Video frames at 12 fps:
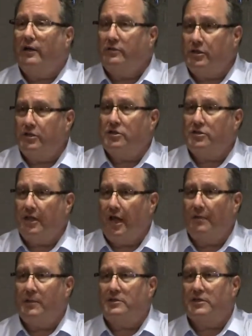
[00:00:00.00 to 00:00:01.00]
Jesus
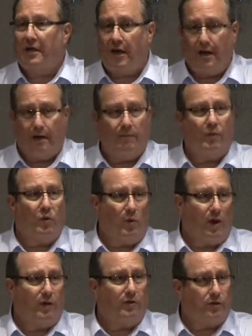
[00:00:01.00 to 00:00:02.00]
came and said, I am the
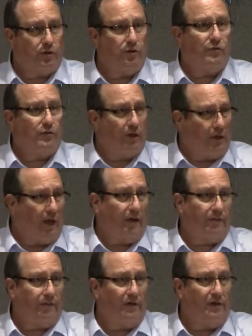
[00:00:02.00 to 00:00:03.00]
way, the truth, and the
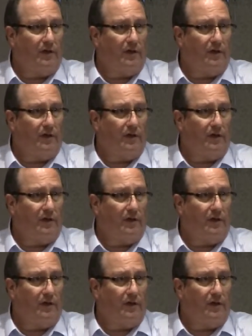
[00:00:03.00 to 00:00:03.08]
life.